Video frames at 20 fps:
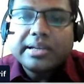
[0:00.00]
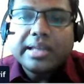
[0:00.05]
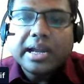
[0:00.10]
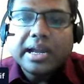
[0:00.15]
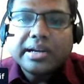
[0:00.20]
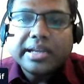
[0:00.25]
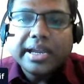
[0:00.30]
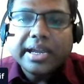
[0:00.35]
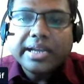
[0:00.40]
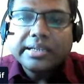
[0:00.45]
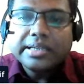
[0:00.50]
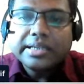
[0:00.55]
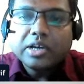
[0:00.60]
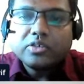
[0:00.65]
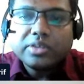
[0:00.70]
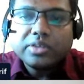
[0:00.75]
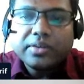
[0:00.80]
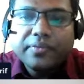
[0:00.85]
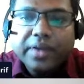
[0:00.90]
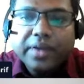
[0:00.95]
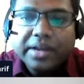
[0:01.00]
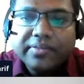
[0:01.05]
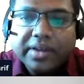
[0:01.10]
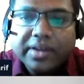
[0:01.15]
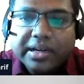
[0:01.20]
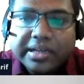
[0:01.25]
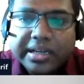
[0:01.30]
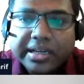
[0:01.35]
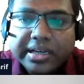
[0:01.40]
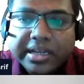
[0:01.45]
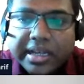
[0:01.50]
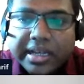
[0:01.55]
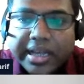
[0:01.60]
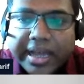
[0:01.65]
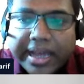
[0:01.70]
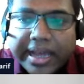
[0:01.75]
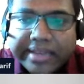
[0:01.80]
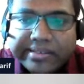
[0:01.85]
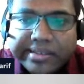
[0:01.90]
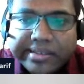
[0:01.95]

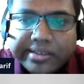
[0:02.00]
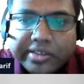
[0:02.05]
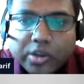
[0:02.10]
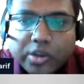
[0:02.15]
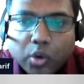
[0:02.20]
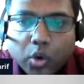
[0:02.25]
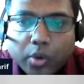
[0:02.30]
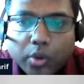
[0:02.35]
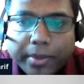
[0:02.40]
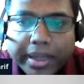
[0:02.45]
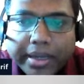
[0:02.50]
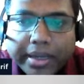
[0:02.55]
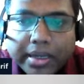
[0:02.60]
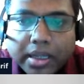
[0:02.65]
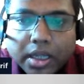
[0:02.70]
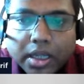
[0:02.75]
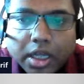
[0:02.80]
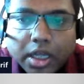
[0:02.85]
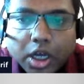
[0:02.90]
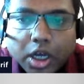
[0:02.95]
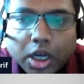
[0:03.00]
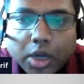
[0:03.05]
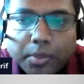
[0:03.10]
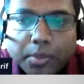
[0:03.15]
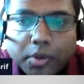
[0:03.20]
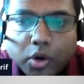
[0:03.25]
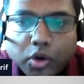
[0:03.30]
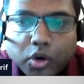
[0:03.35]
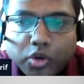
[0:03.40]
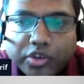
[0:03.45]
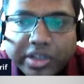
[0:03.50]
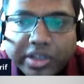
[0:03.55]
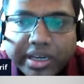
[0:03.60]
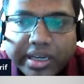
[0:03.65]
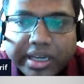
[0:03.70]
38,560 women producer.